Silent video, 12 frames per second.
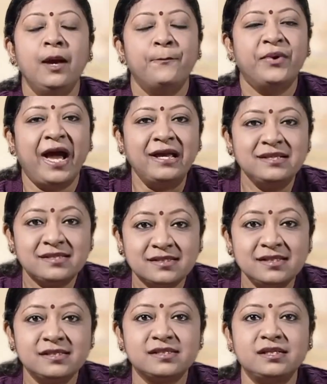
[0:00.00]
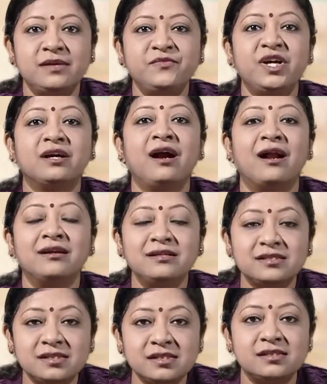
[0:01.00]
price system, the
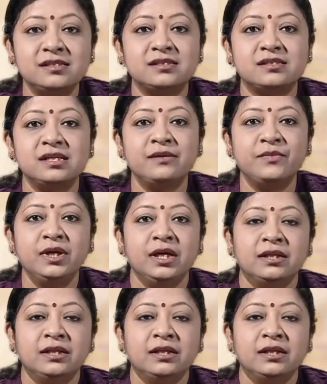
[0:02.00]
currency system,